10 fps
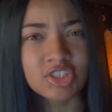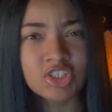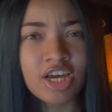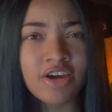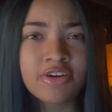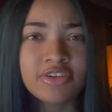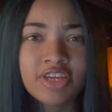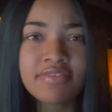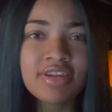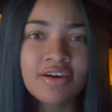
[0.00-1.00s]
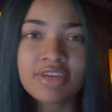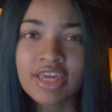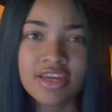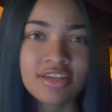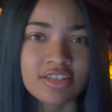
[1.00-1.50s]
She out here giving out
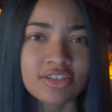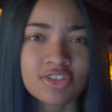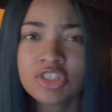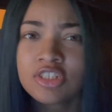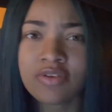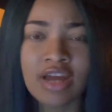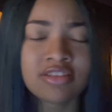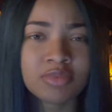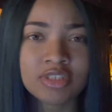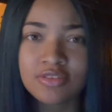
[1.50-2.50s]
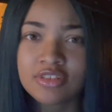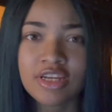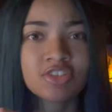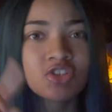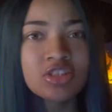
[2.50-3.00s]
candy. She don't have to be doing
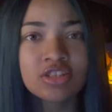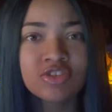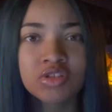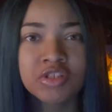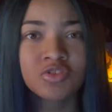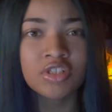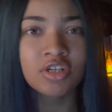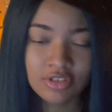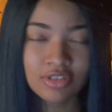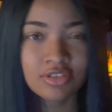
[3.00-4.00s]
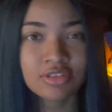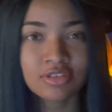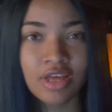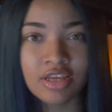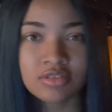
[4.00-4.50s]
that. She's the trick-or-treater. She's a
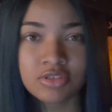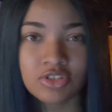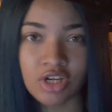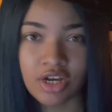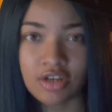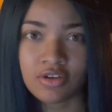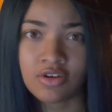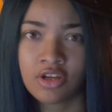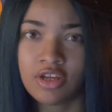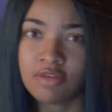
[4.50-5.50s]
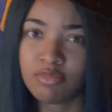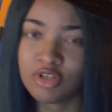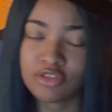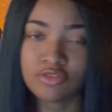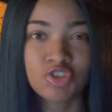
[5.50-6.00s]
nice, sweet child. And
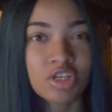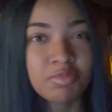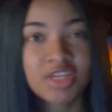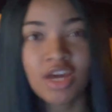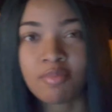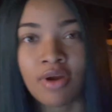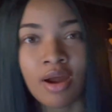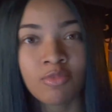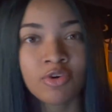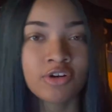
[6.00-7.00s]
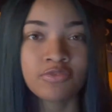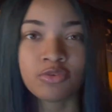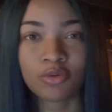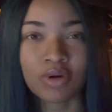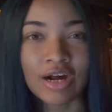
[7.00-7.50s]
Mr. Jimmy got a problem with her
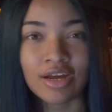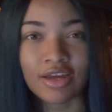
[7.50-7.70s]
for a while.